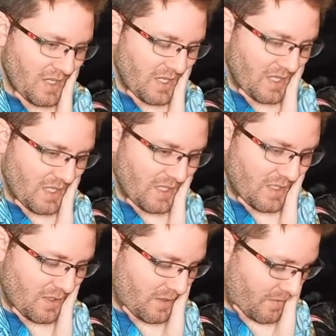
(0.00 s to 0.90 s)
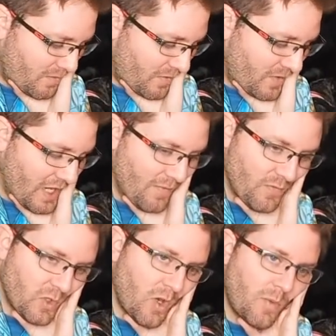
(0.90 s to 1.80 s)
Uh, we've got
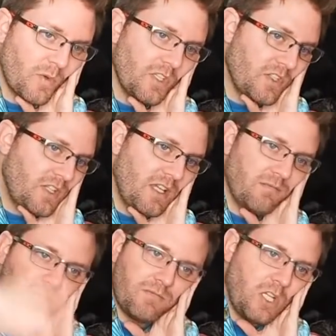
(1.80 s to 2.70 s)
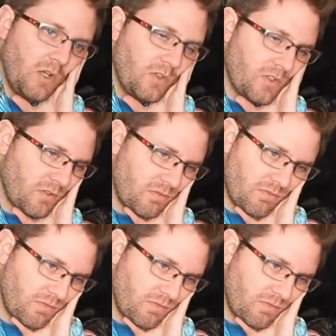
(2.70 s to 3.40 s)
corporate real estate, toast,